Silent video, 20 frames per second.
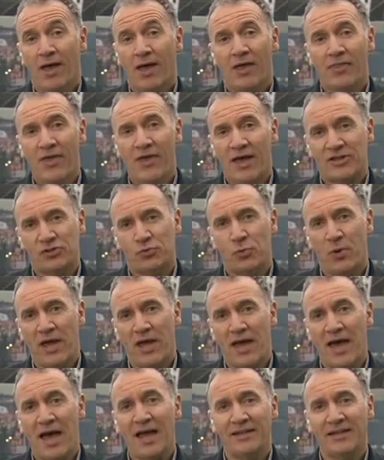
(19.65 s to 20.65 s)
and that's
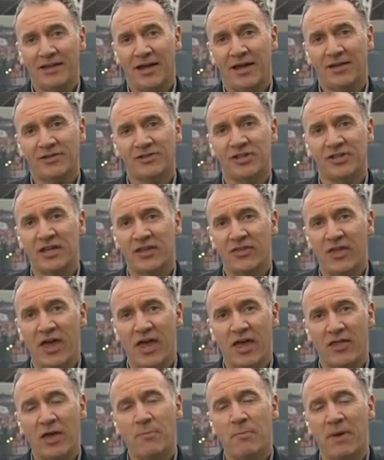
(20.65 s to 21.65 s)
where Adidas see
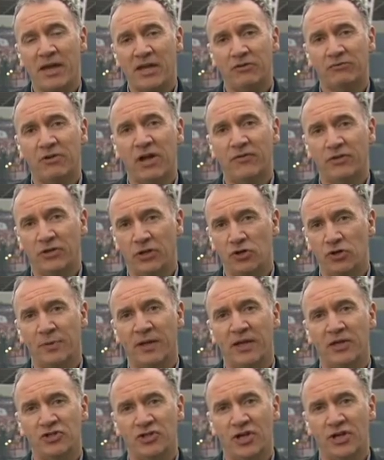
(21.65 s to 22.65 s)
their main revenues
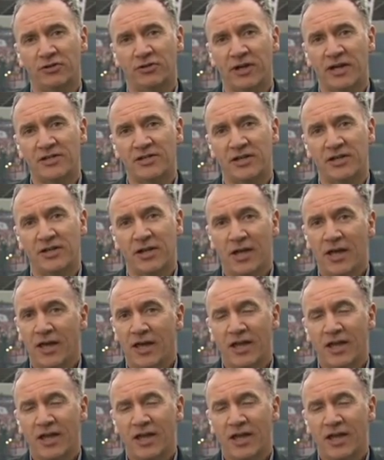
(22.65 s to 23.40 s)
being generated.